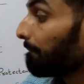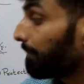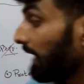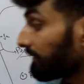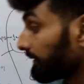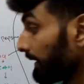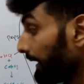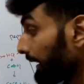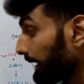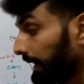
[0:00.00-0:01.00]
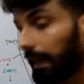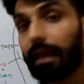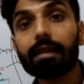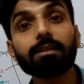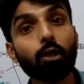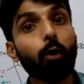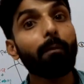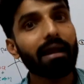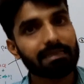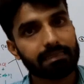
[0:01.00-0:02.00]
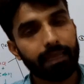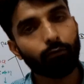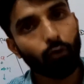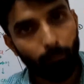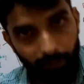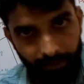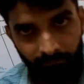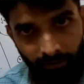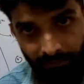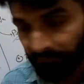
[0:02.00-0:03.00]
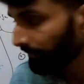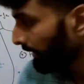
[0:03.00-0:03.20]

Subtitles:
plus clarithromycin should be given,